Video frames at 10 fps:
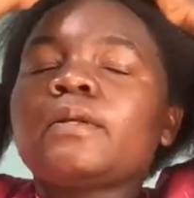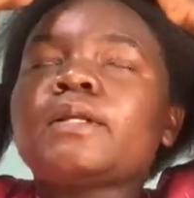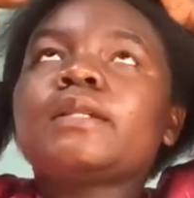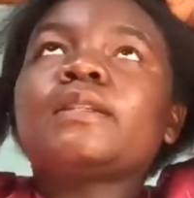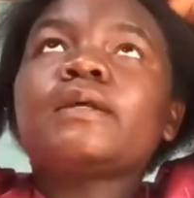
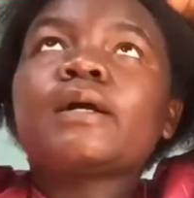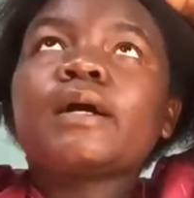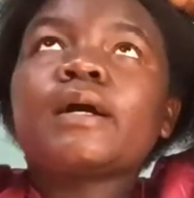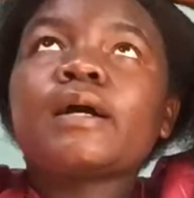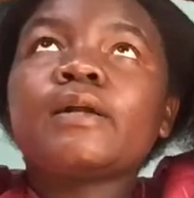I think
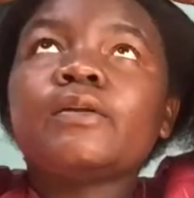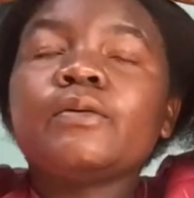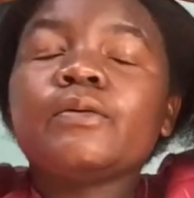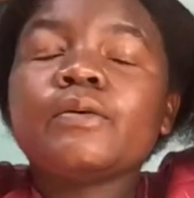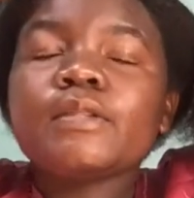I can
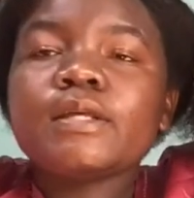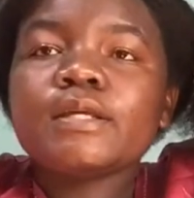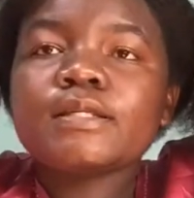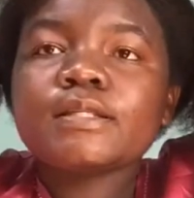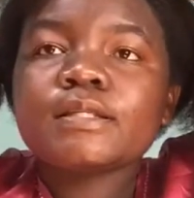do
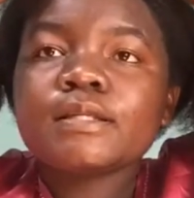this.